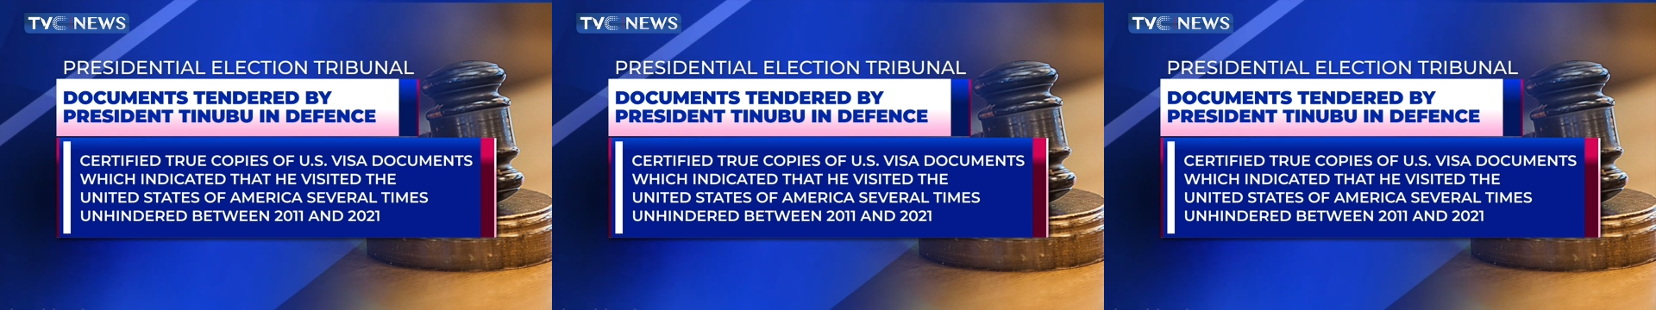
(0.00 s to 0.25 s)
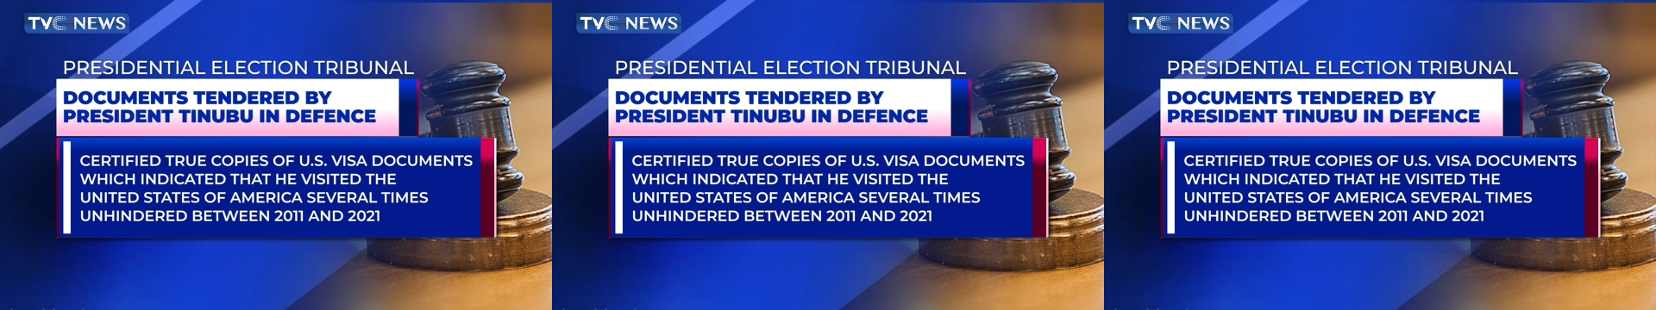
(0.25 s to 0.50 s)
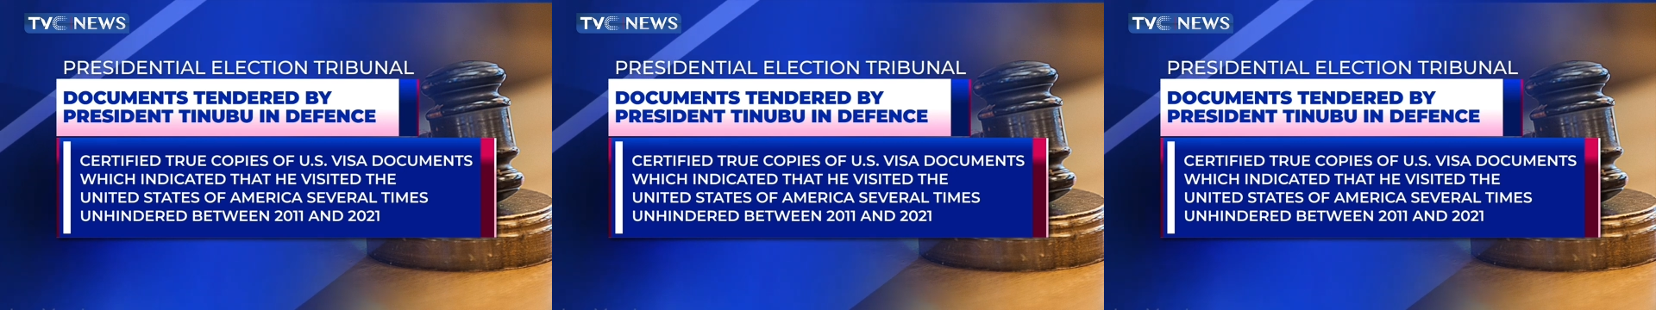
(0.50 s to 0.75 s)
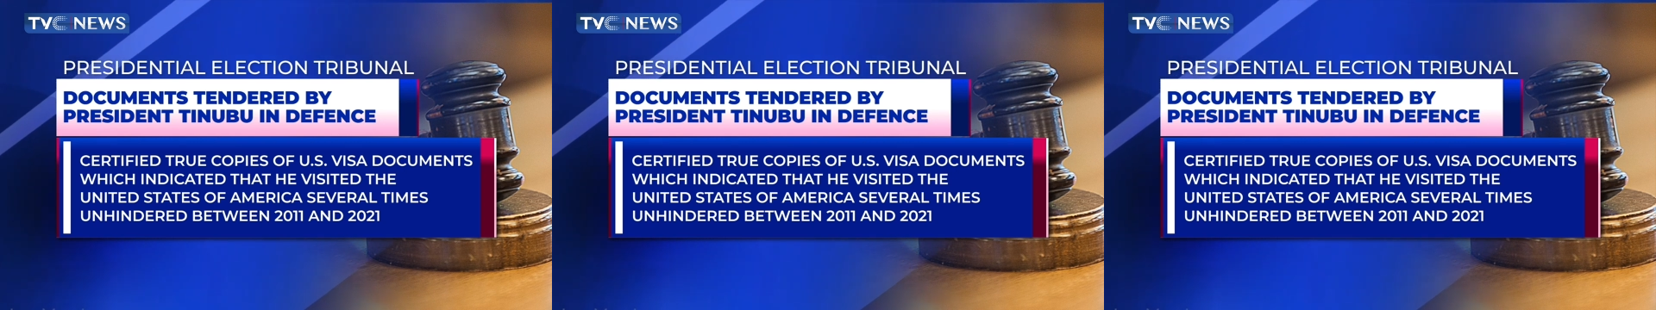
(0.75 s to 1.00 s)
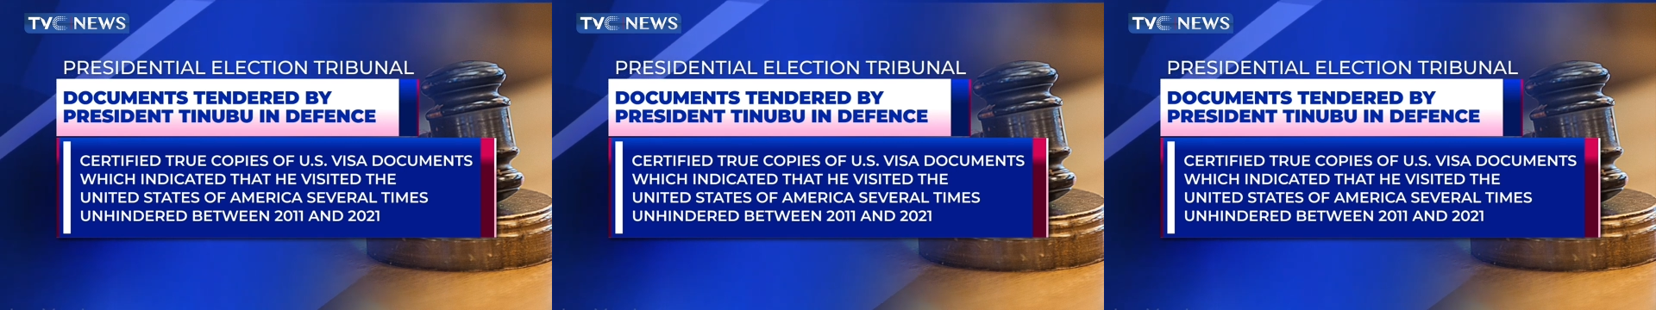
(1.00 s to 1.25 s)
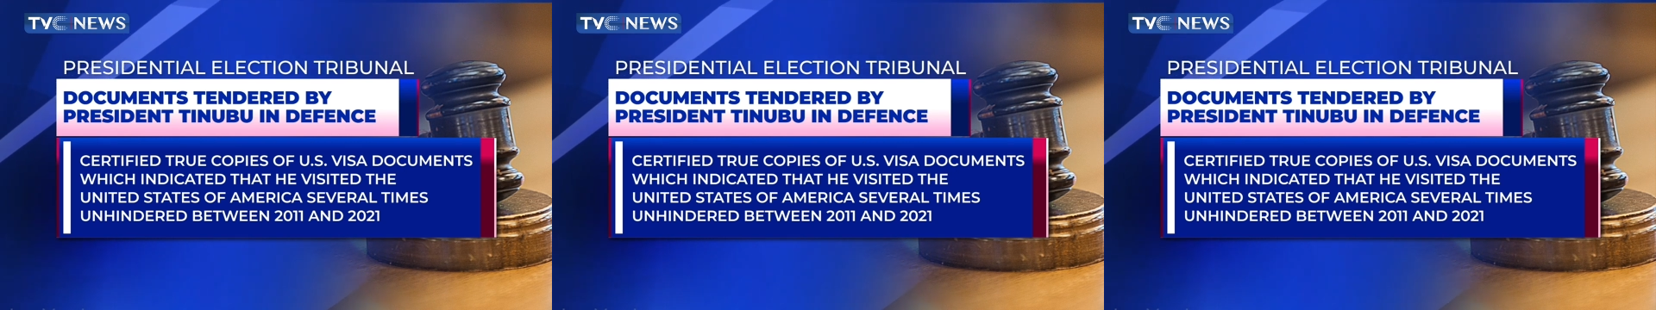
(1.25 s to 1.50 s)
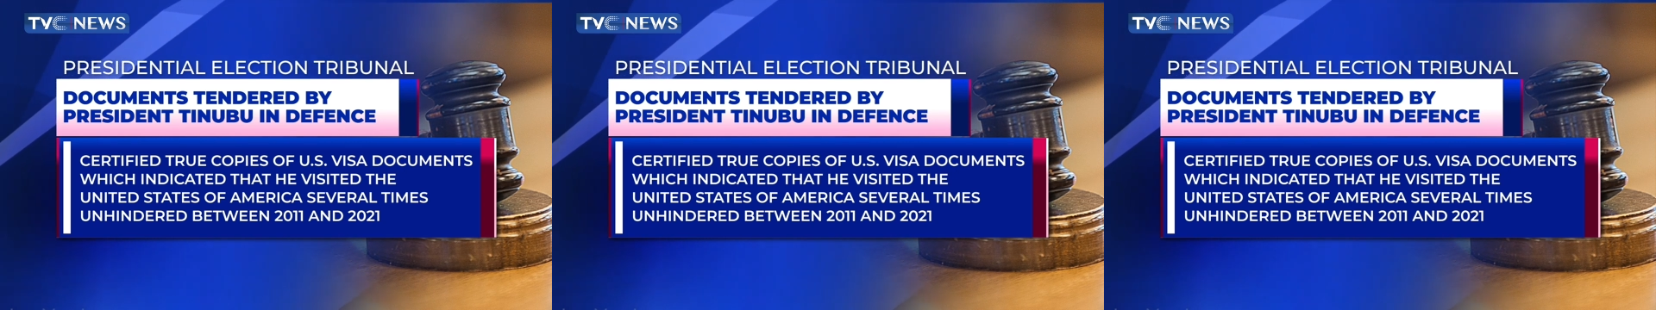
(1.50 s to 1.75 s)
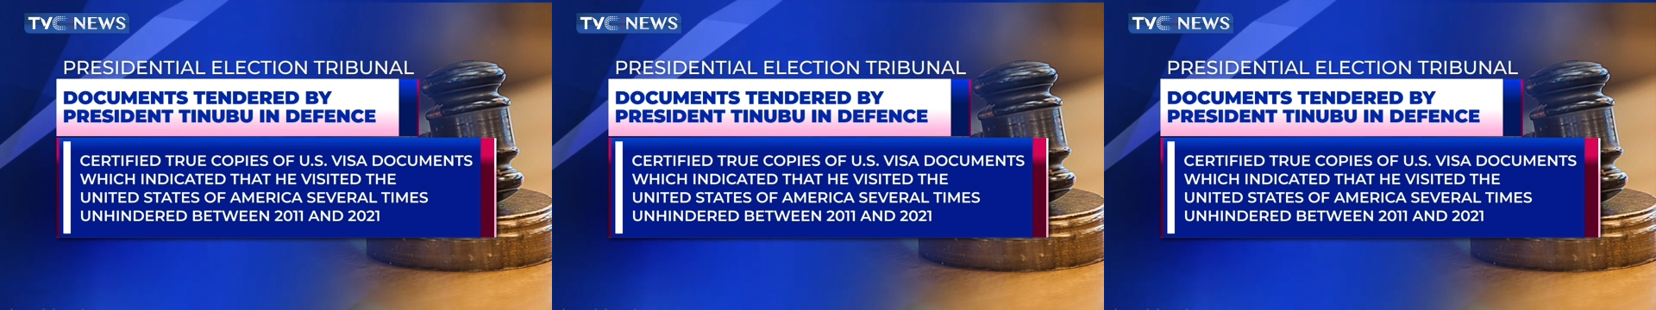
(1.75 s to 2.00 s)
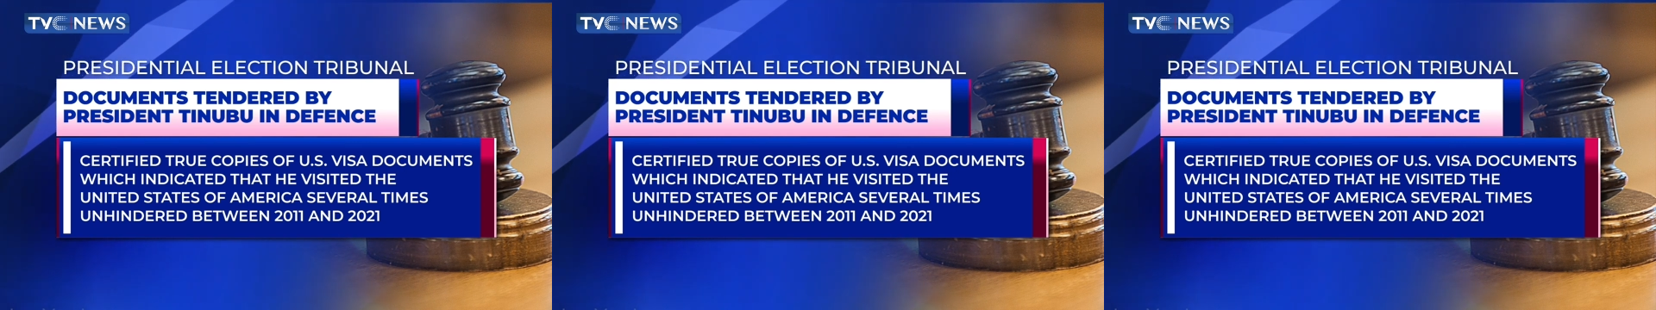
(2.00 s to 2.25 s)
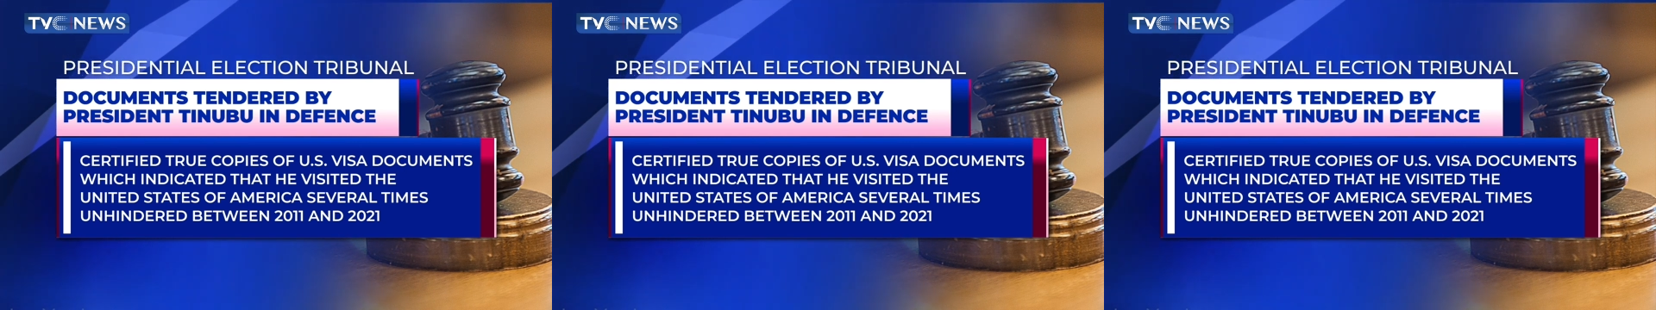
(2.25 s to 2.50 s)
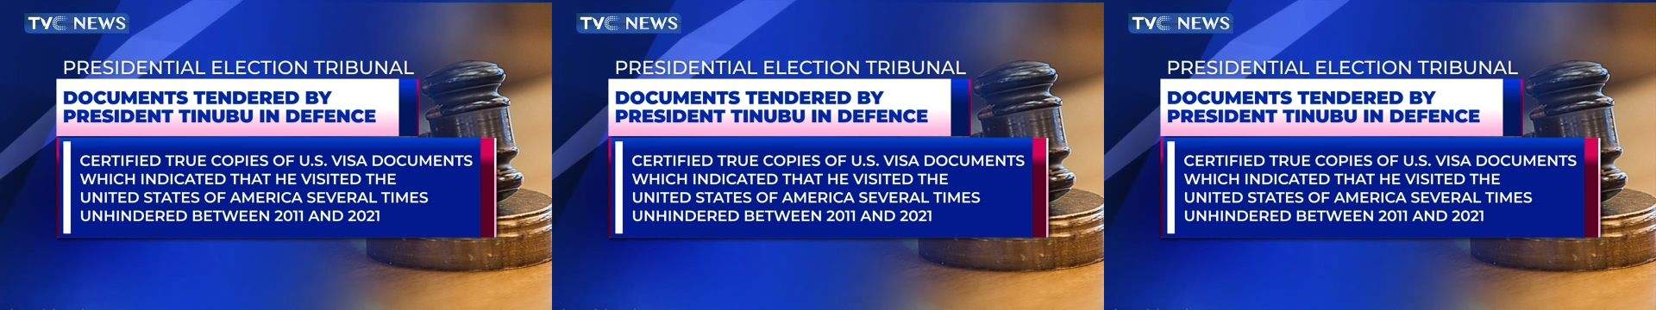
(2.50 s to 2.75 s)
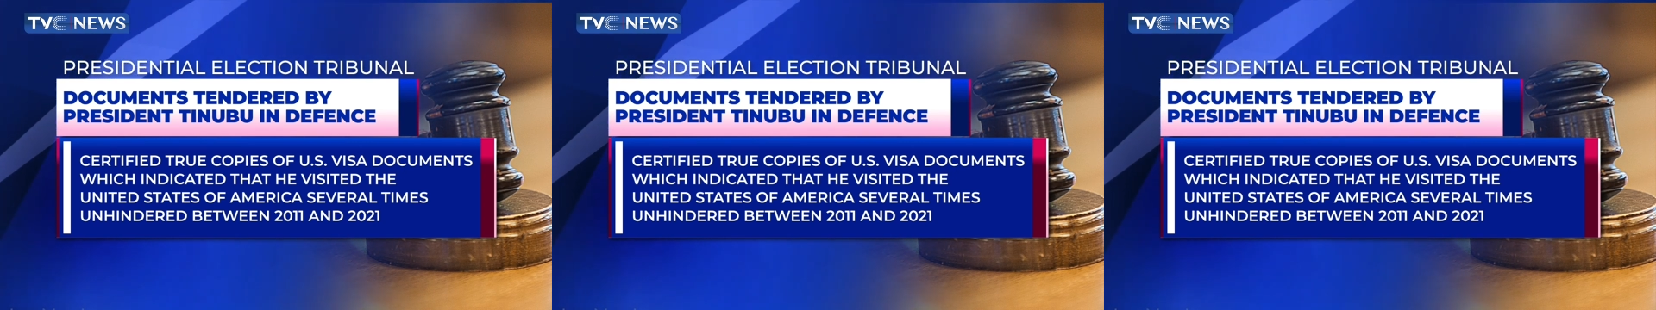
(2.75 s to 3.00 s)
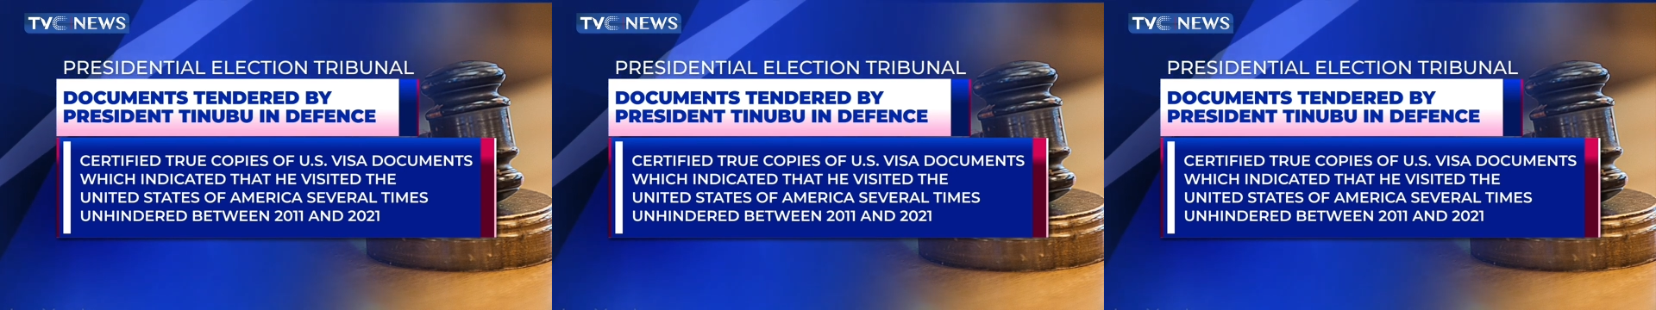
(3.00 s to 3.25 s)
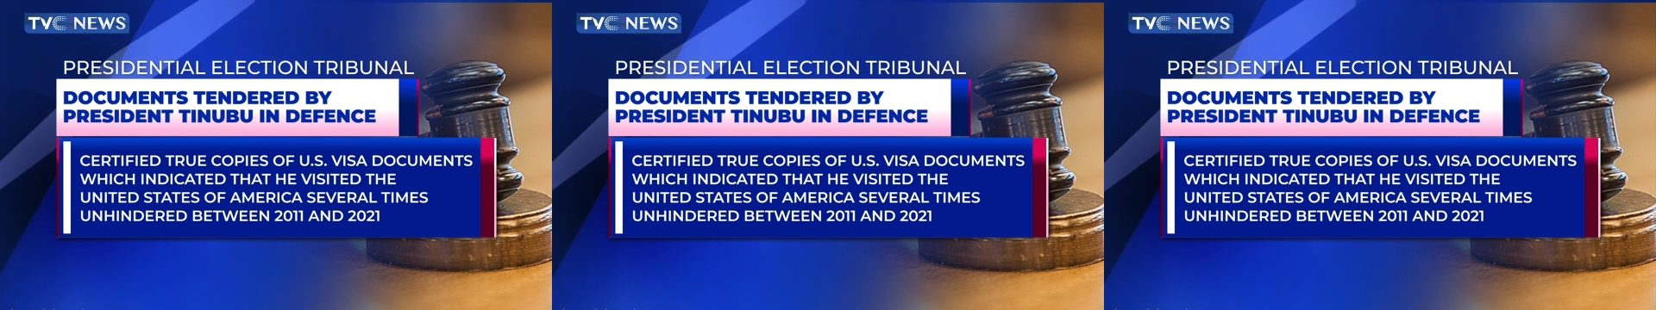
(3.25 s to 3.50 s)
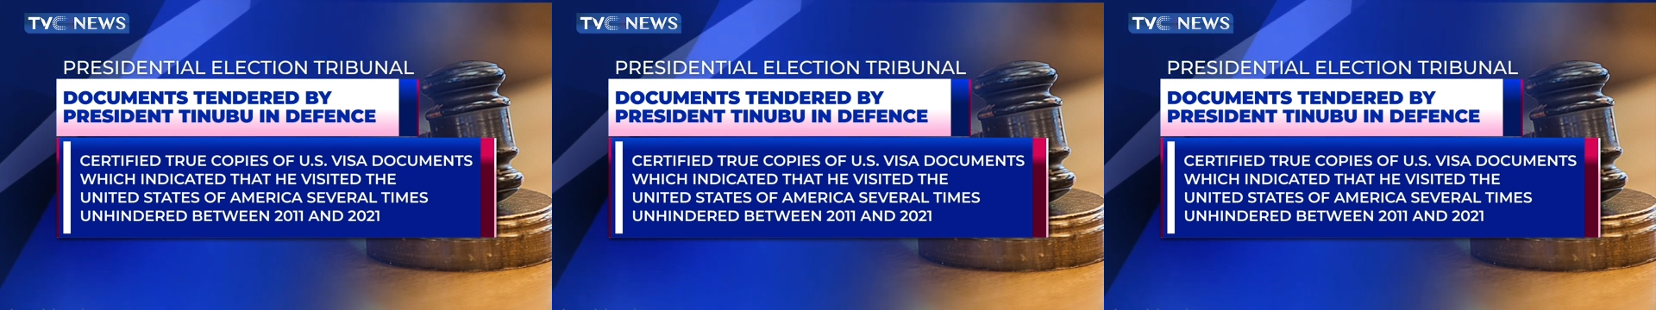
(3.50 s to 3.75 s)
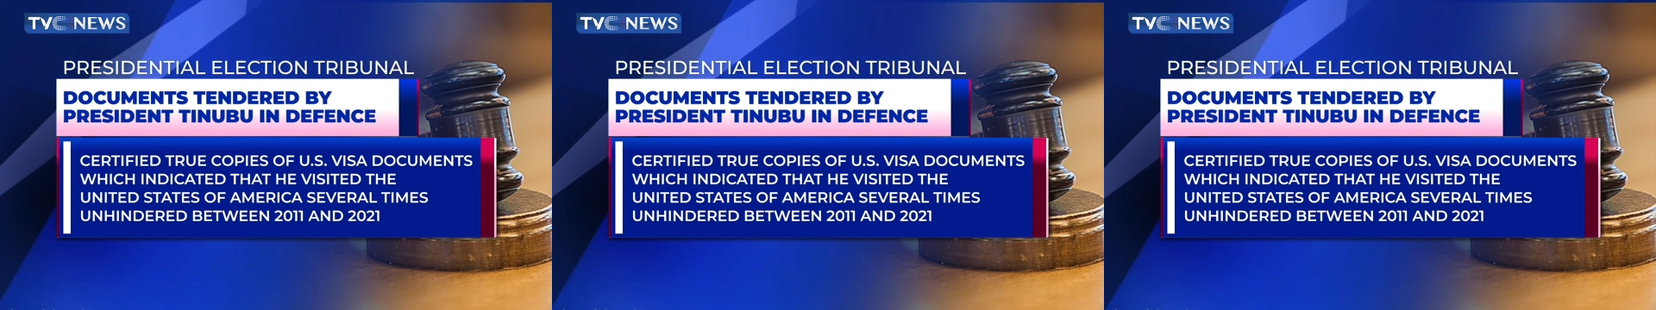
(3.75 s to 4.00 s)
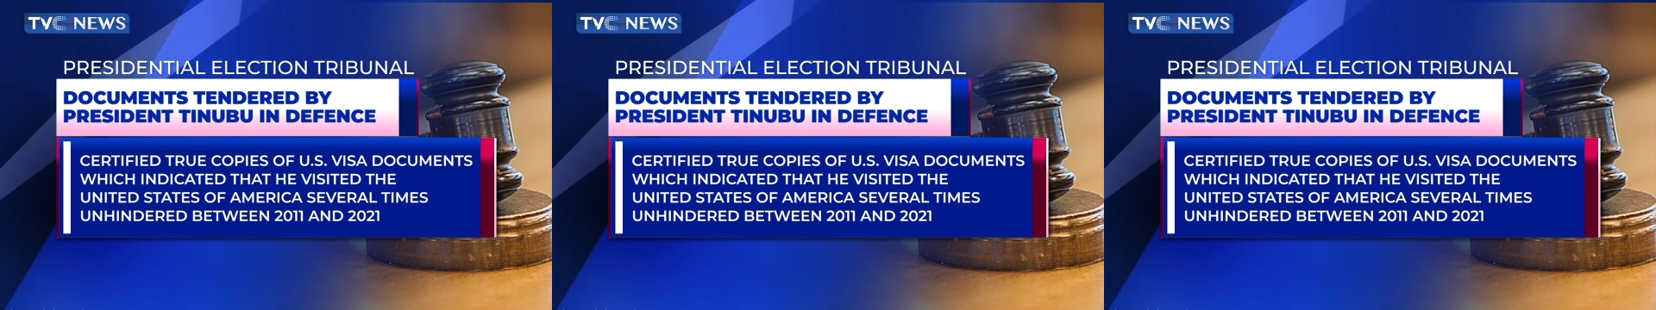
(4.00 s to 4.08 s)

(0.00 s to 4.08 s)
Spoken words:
[unreadable: no face in view]